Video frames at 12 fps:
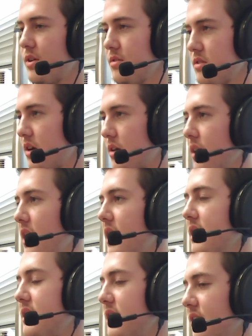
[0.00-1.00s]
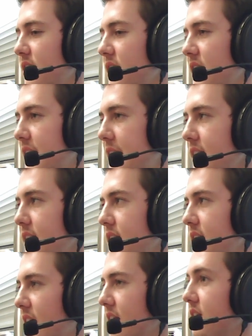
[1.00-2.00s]
So definitely
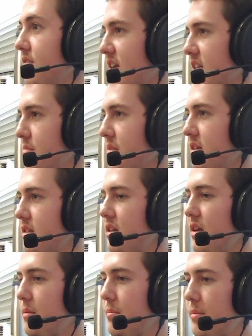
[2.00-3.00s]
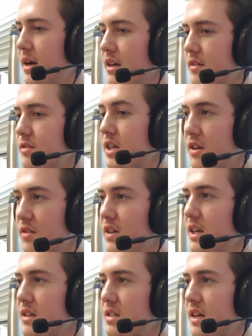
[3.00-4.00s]
an investment, but the
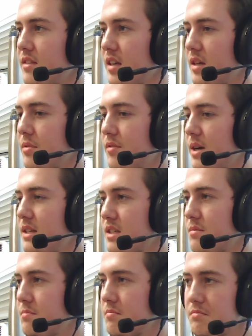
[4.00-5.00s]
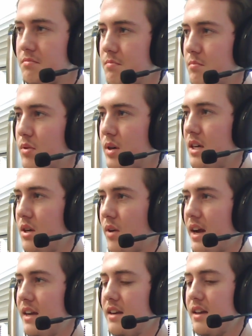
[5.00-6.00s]
convenience I think it provides is pretty
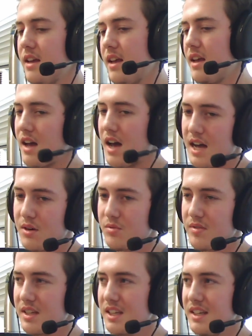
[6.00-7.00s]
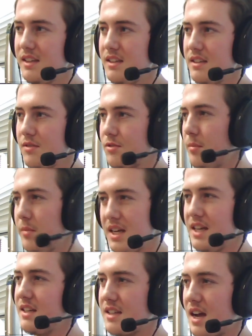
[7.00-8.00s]
great. I
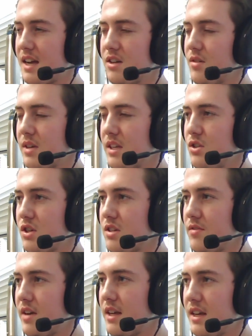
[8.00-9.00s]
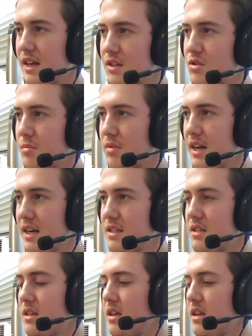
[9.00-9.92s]
couldn't really justify the extra price.